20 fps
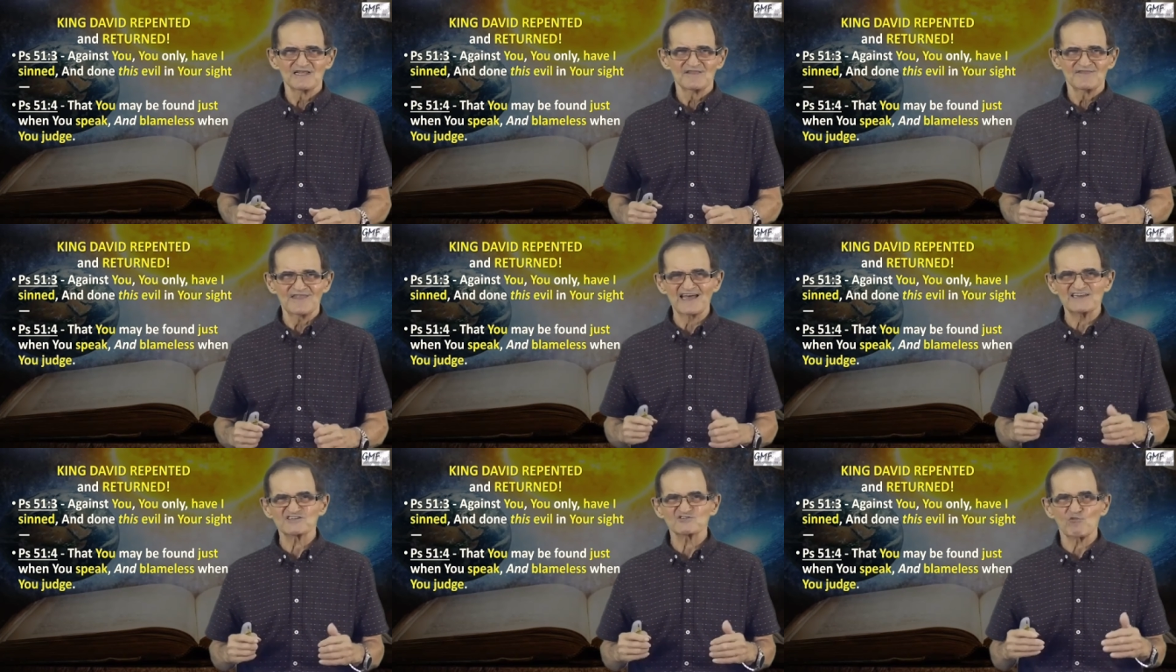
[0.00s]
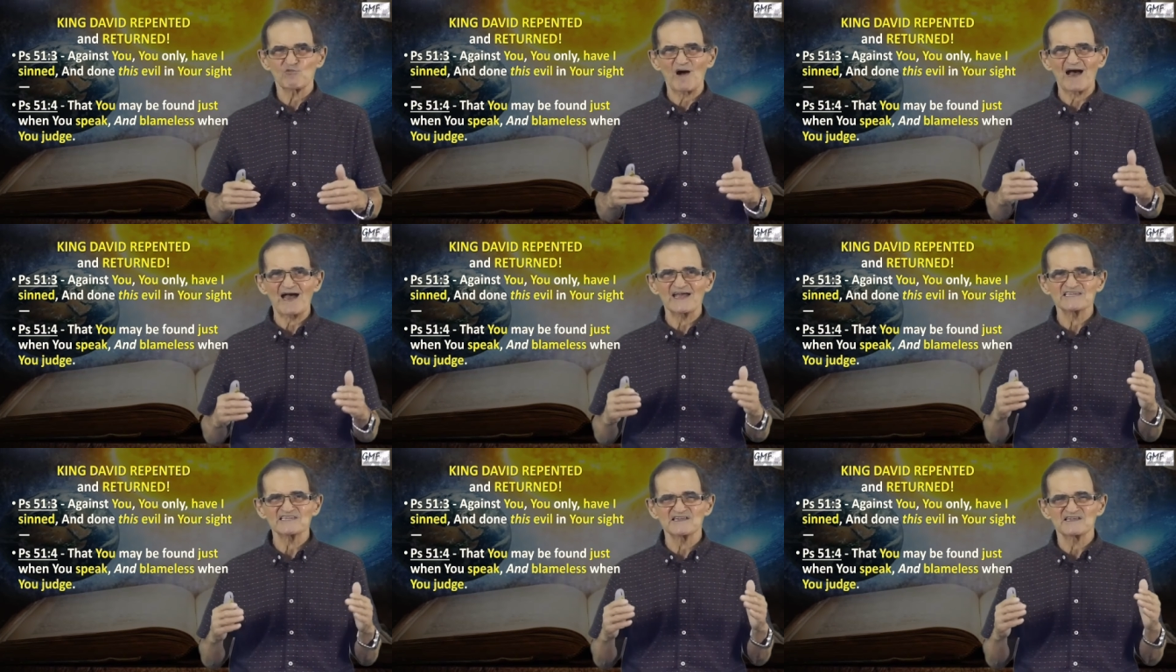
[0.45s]
That's
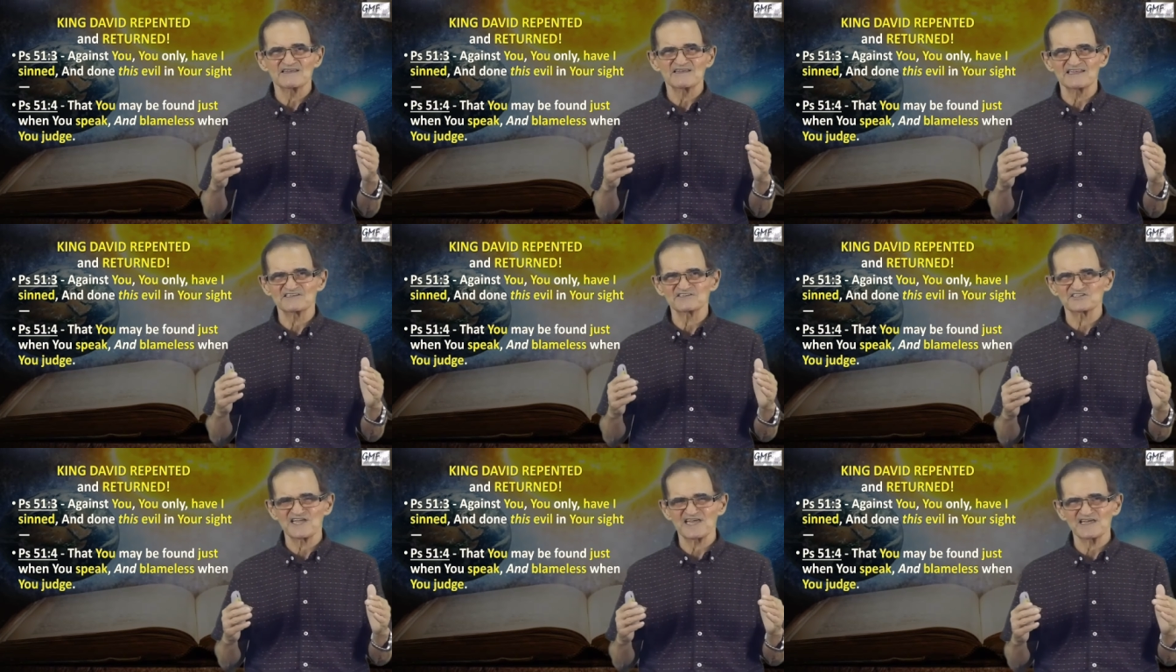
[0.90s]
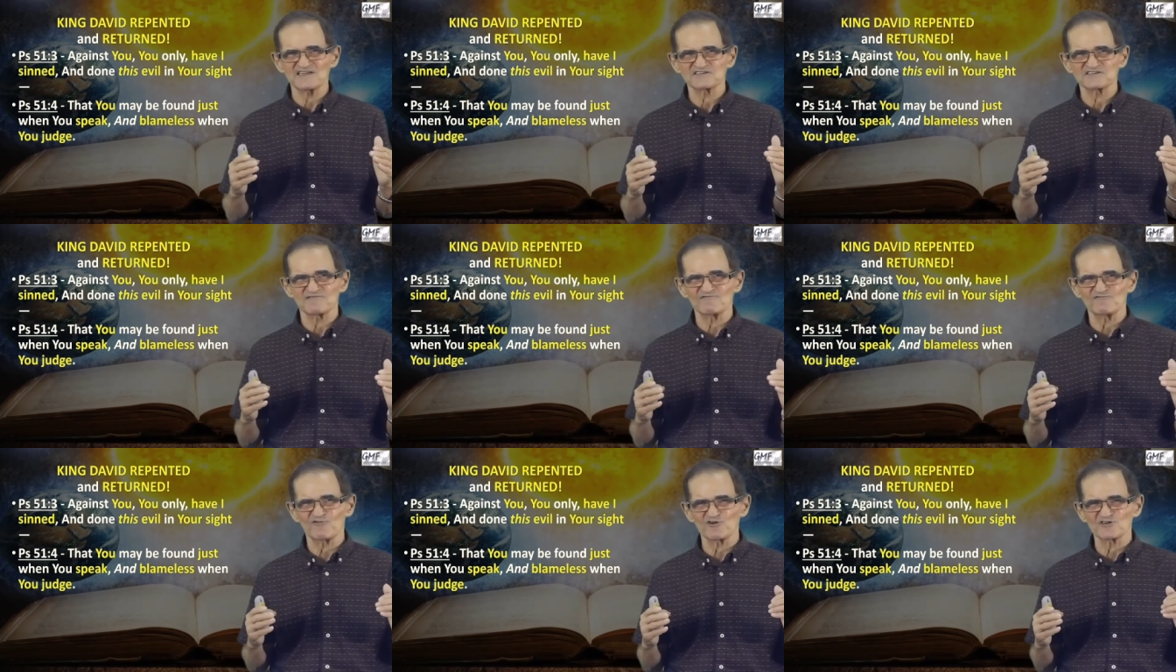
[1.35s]
why it
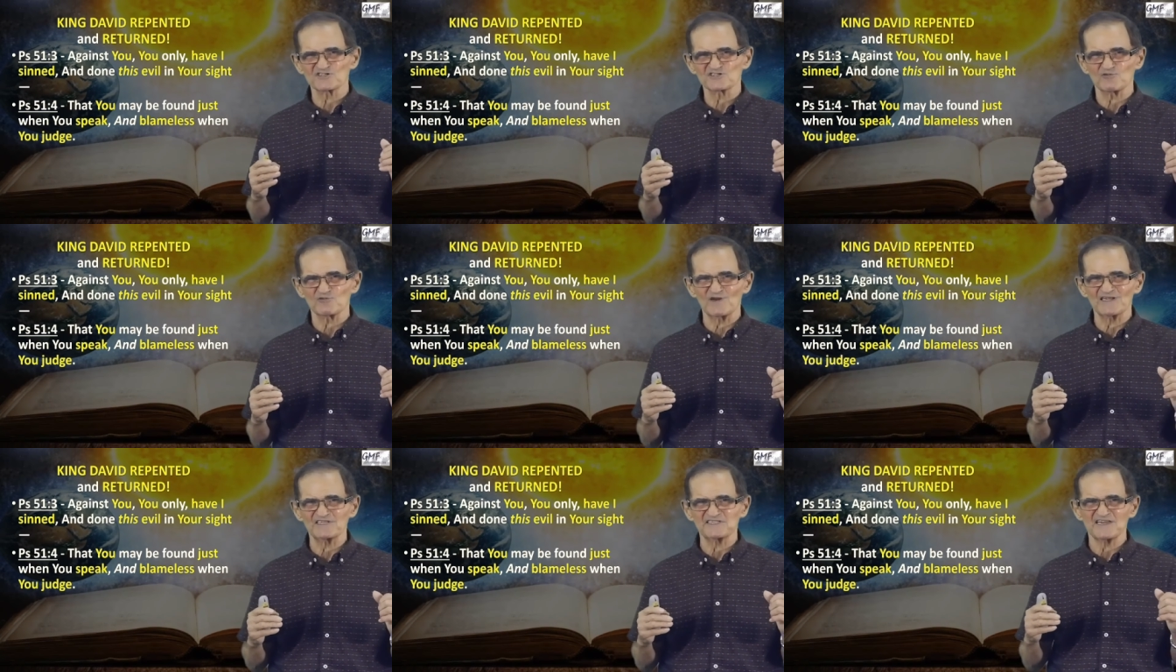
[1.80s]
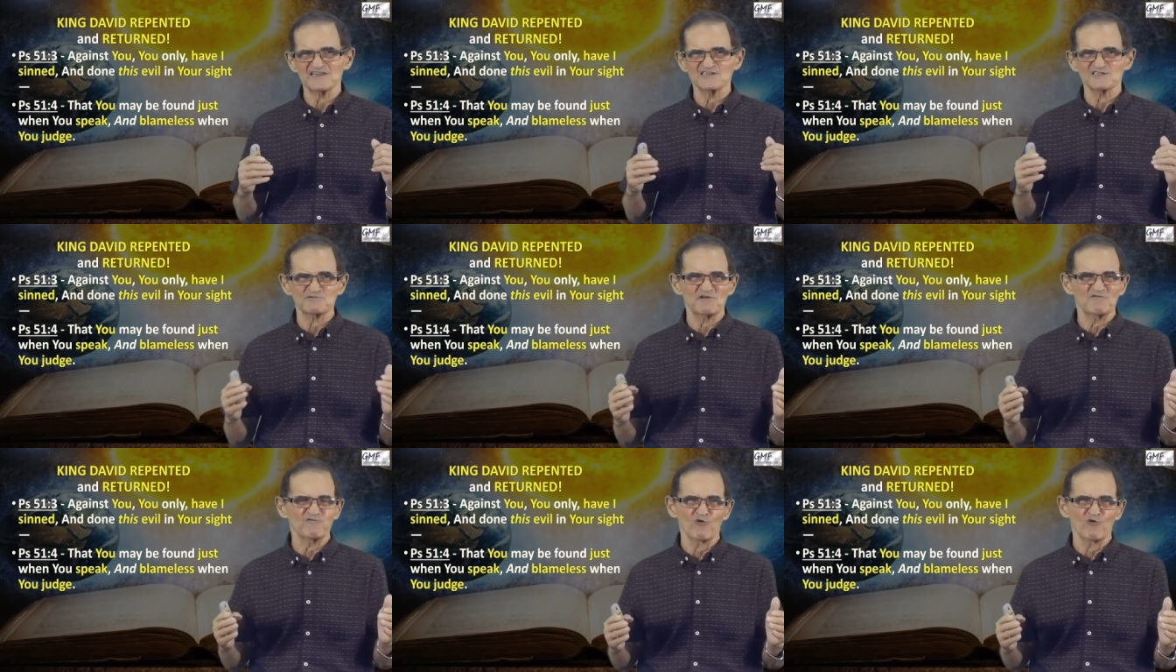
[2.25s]
says in 1
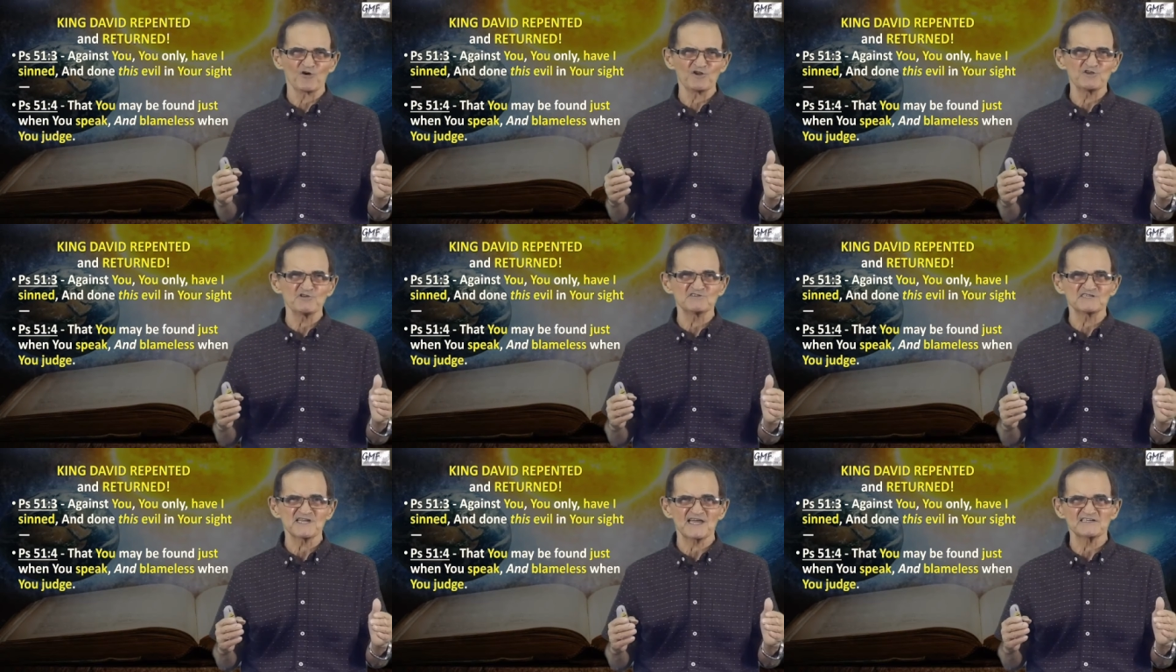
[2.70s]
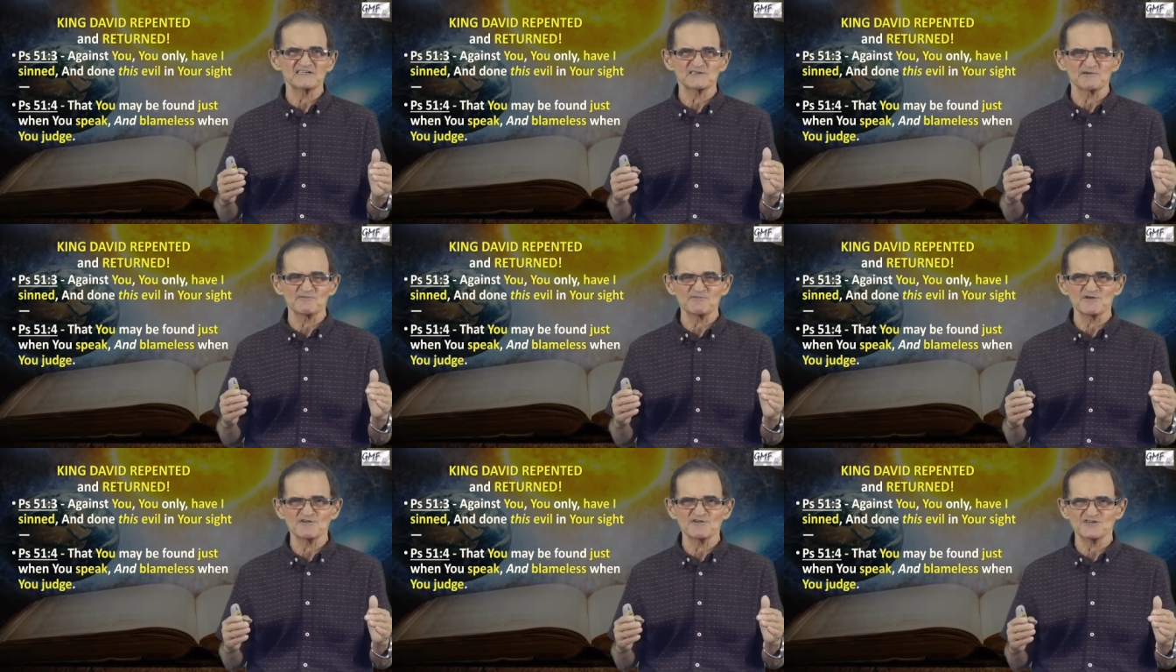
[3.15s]
Corinthians, before you take
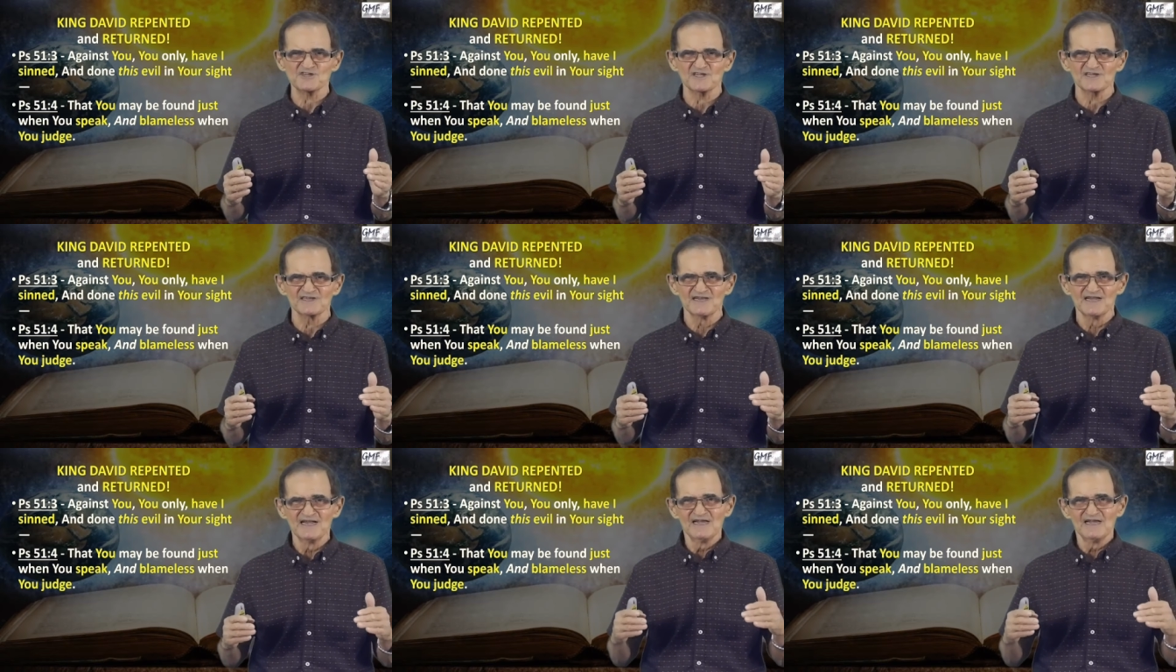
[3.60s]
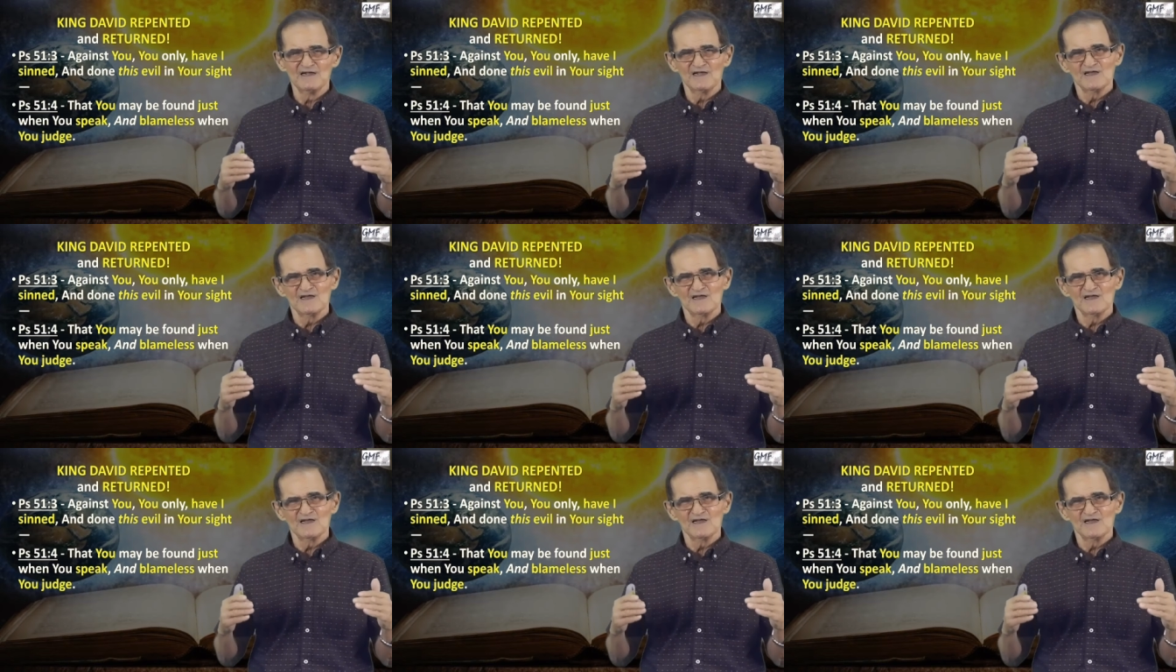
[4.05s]
communion,